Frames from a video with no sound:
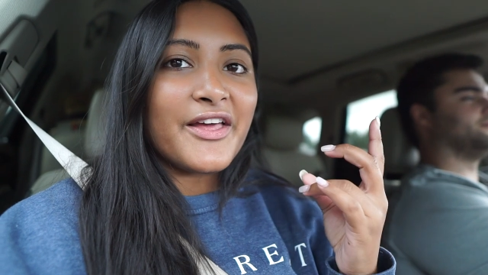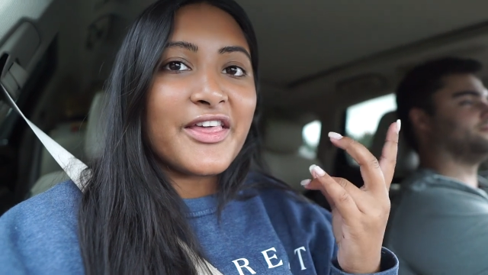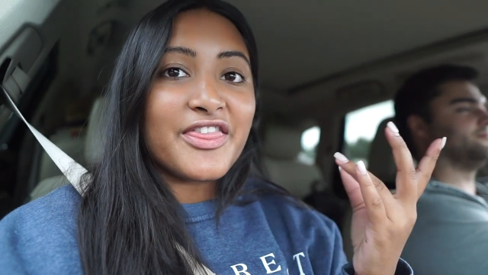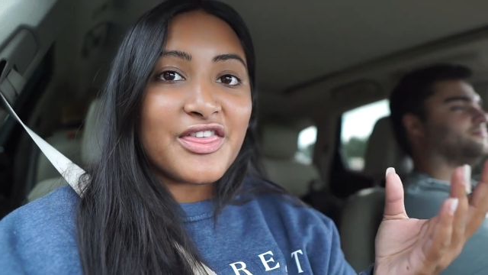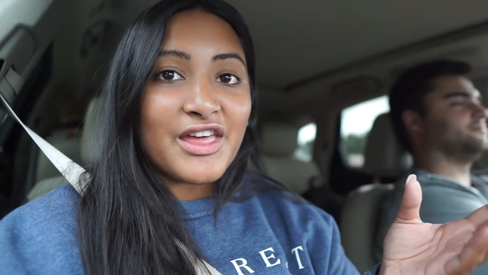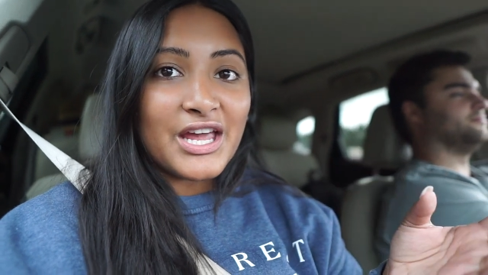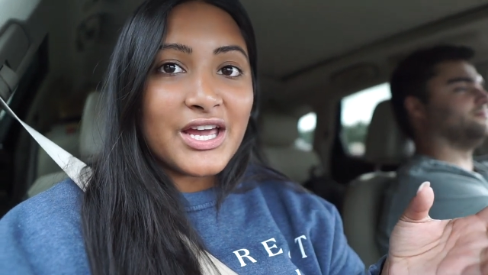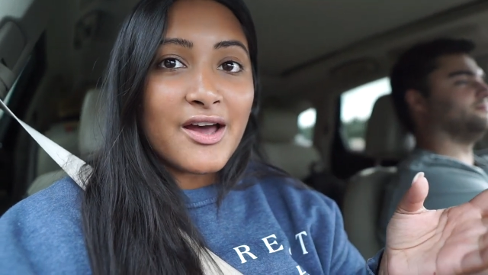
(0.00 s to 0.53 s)
Speaker 1: like
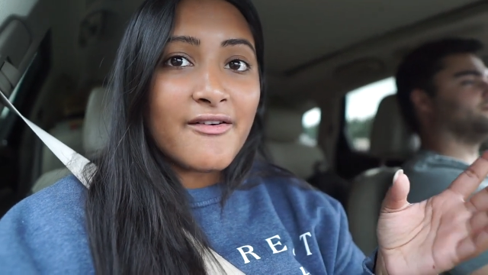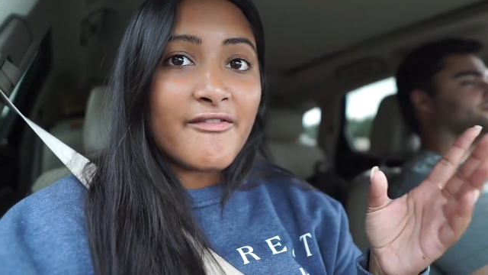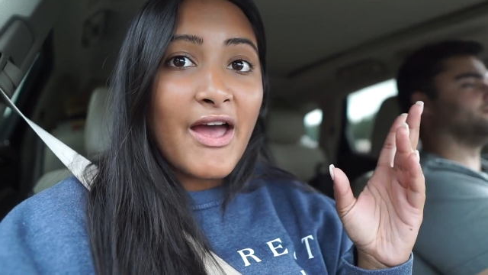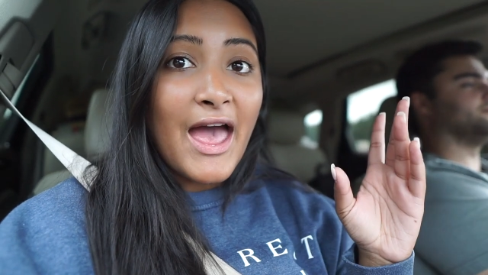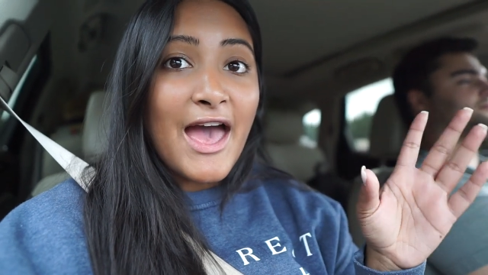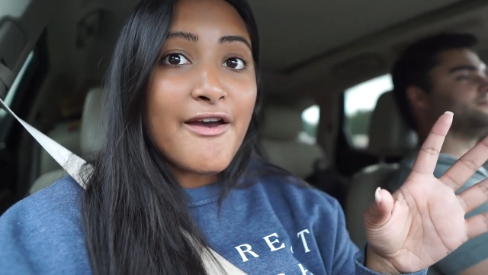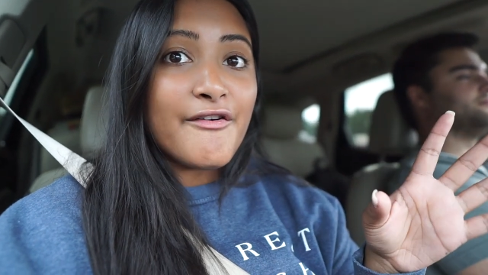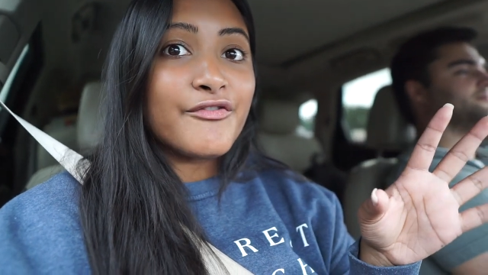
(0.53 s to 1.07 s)
think of
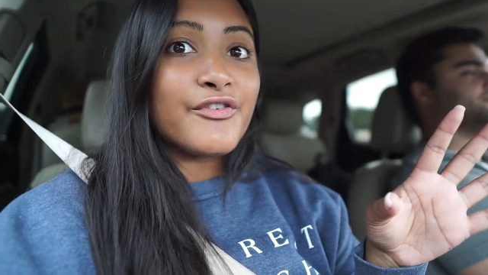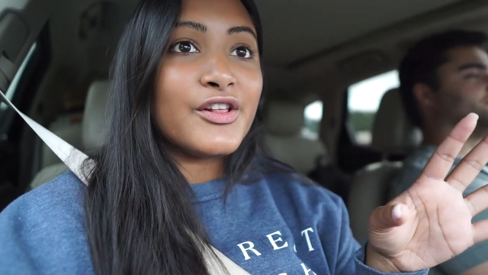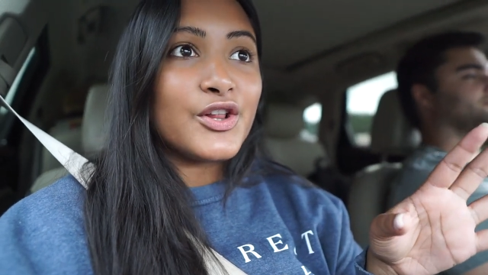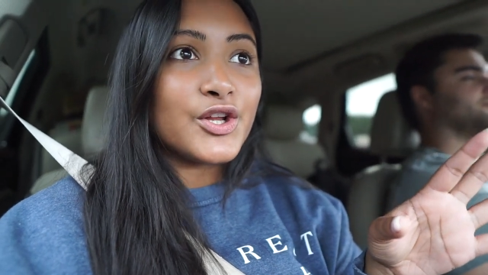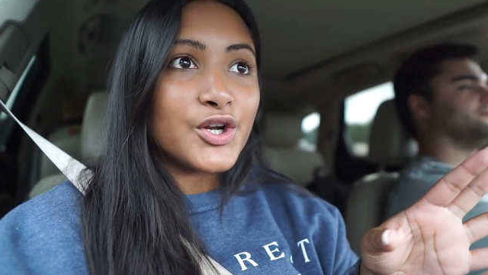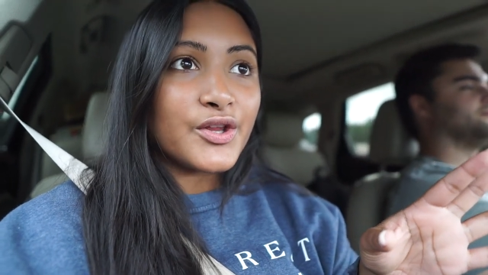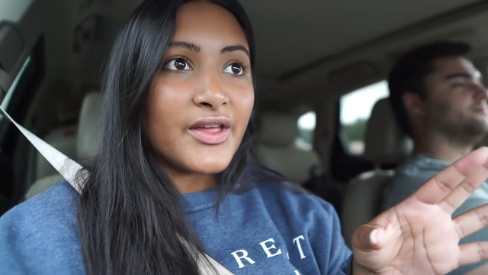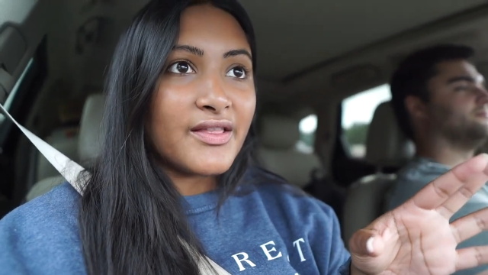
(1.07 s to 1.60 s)
every
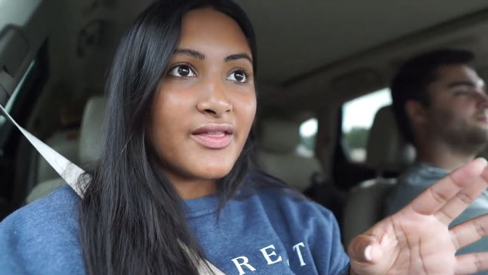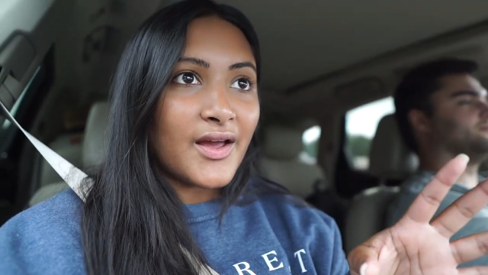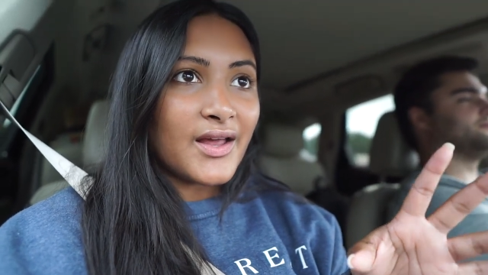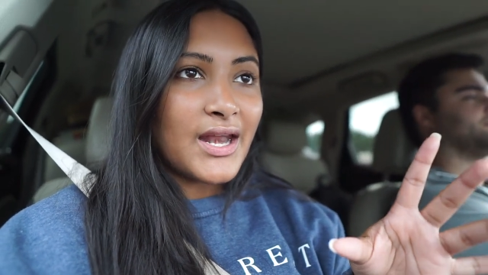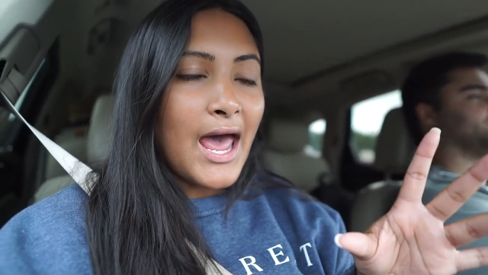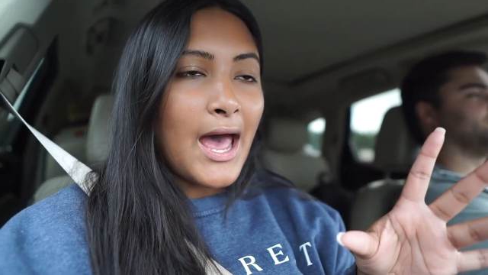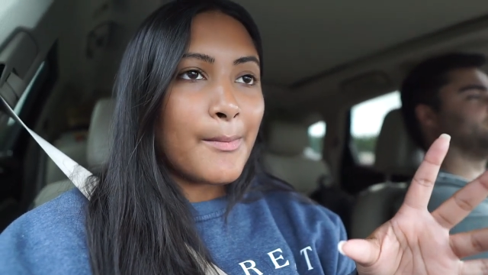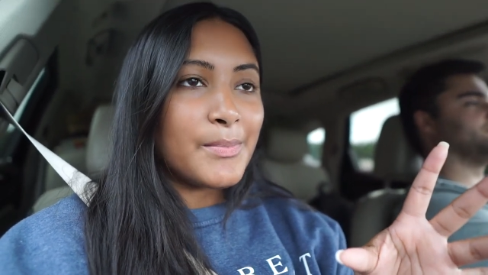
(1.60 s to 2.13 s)
little thing that
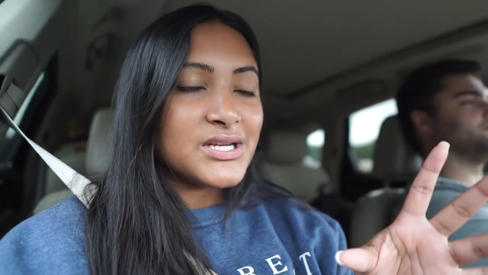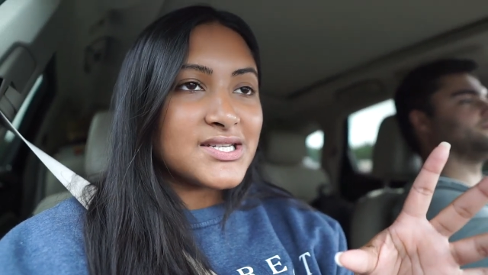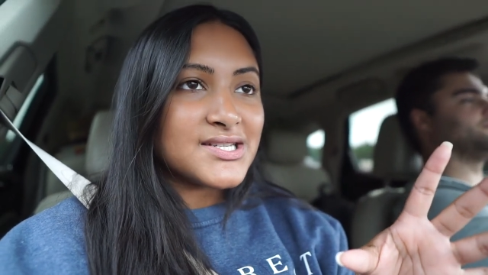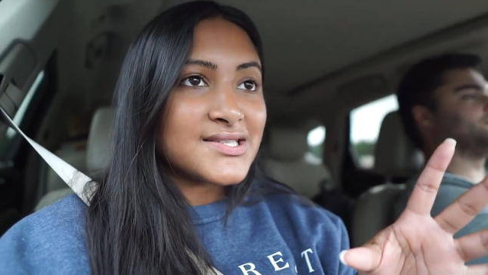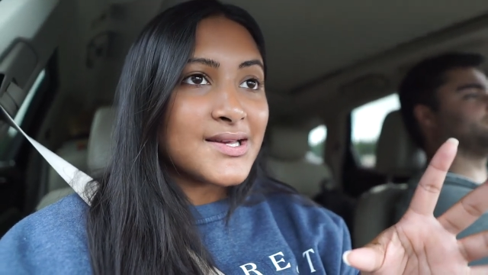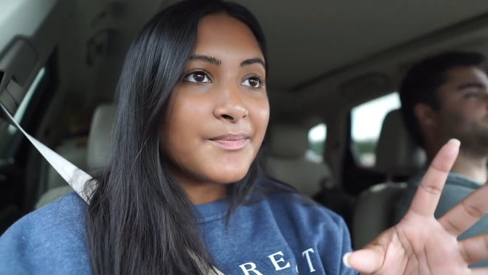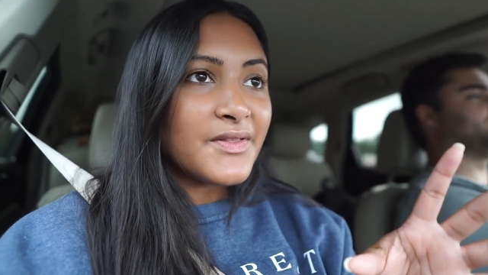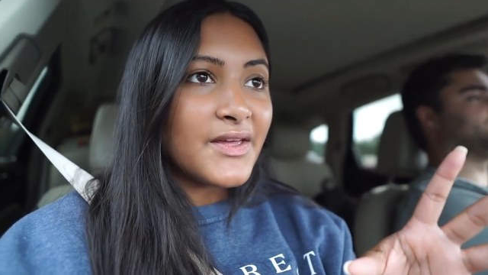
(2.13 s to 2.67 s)
could happen
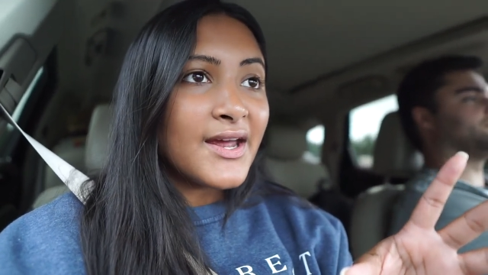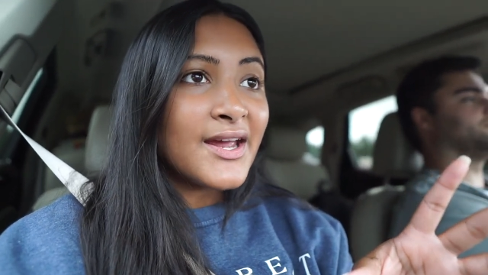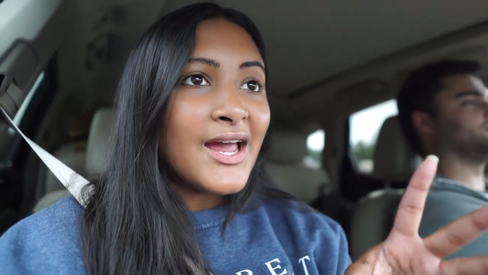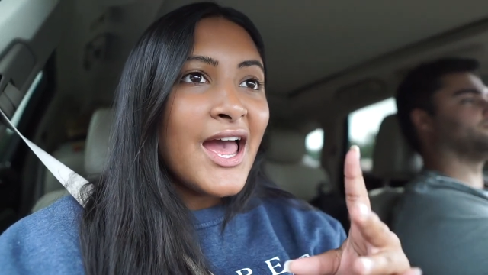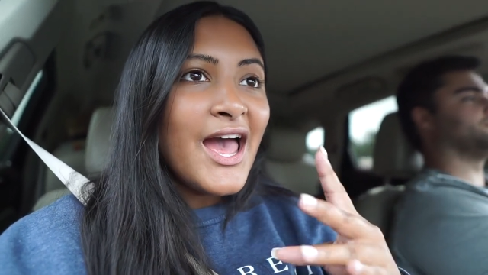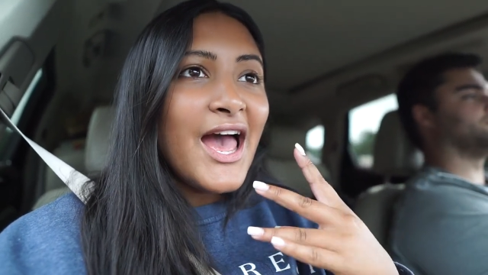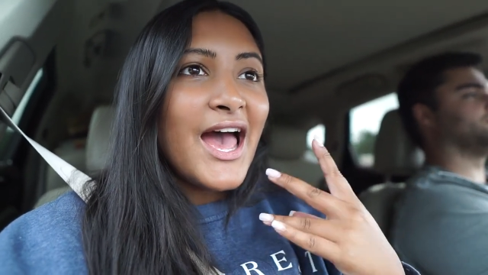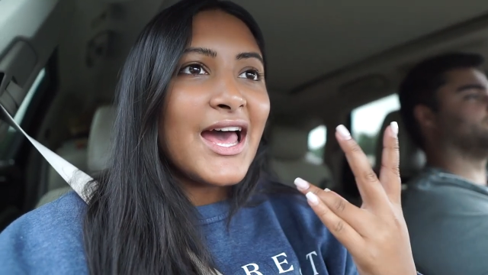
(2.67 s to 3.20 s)
to something,
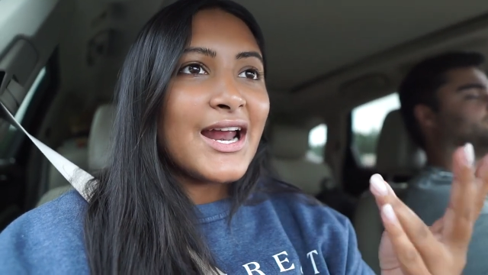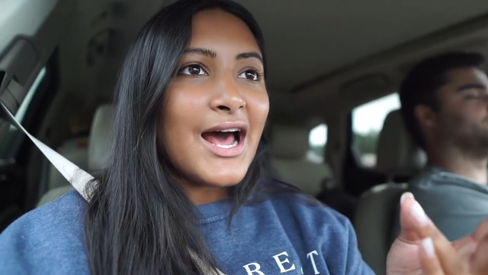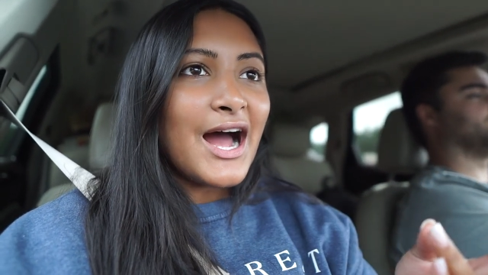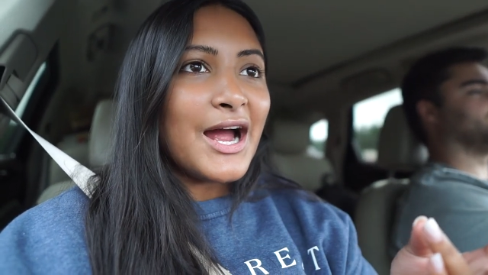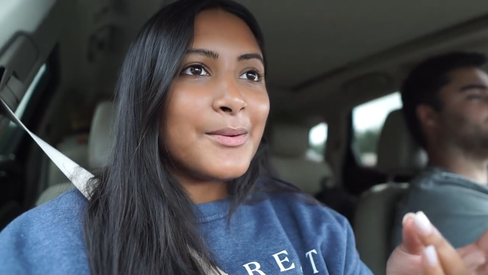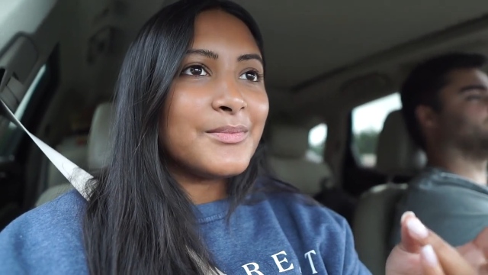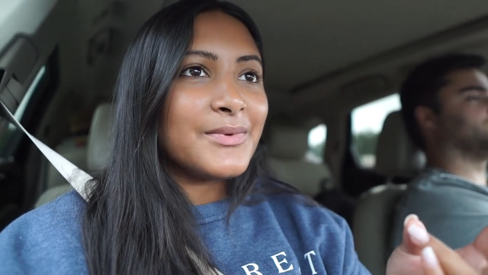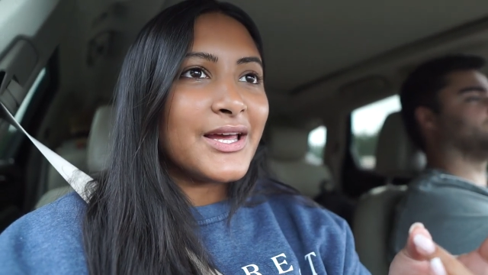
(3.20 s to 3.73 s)
and
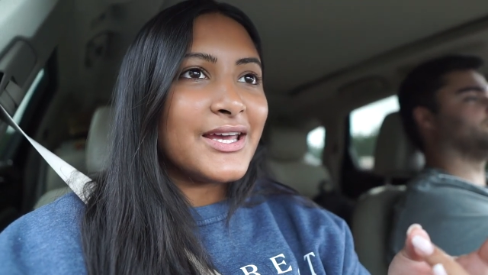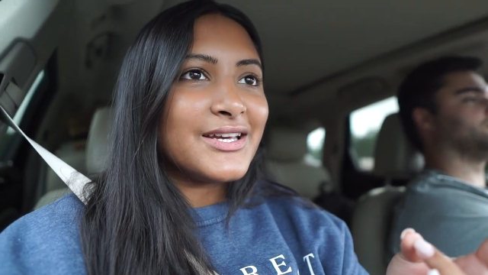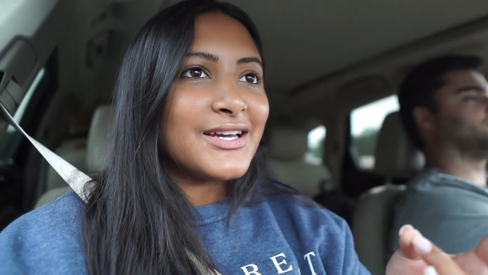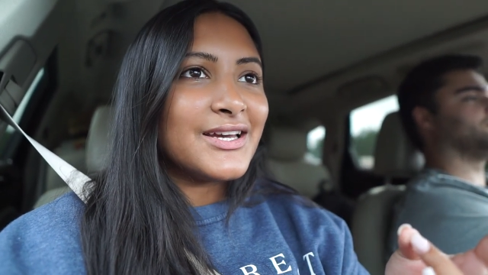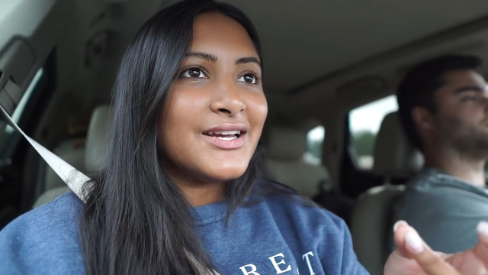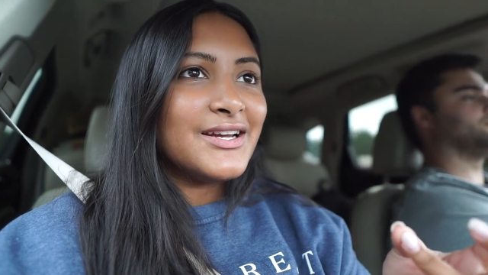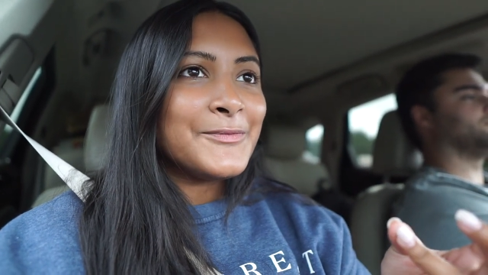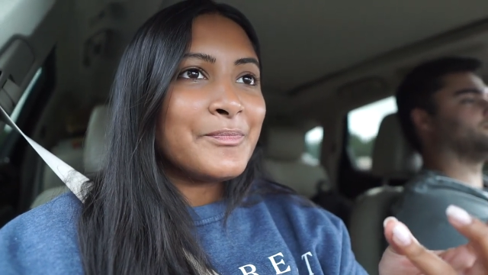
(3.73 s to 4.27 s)
I'm like,
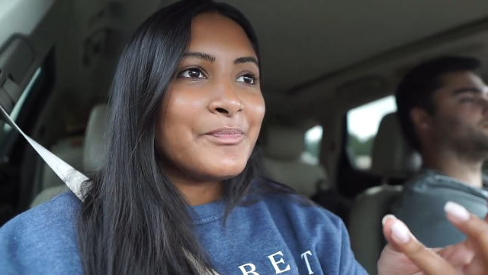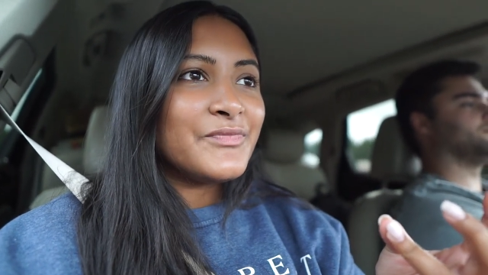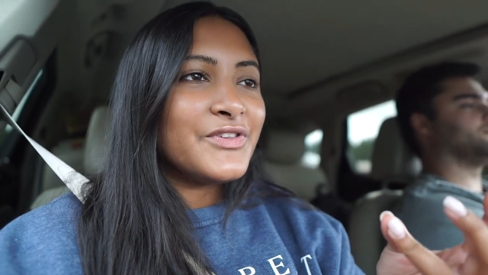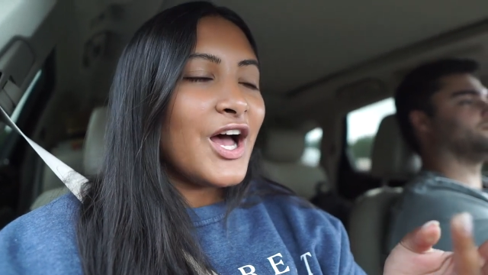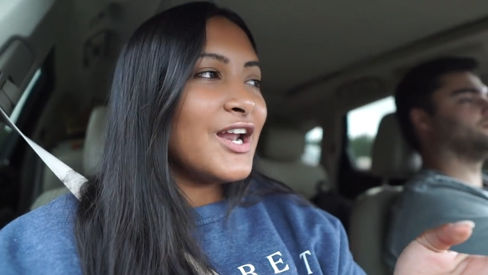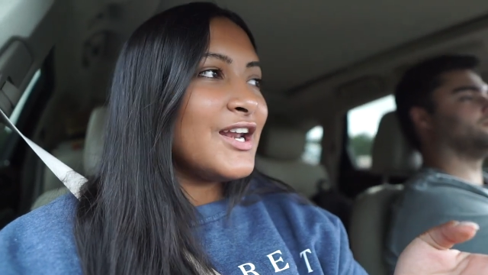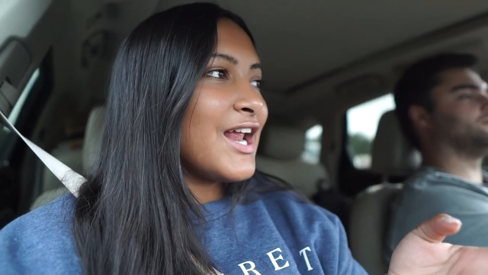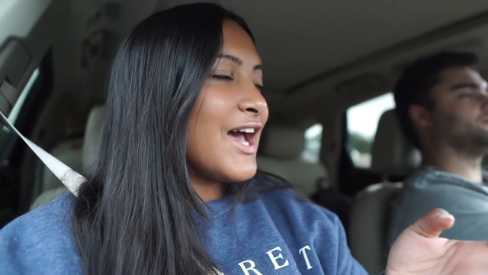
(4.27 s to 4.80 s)
not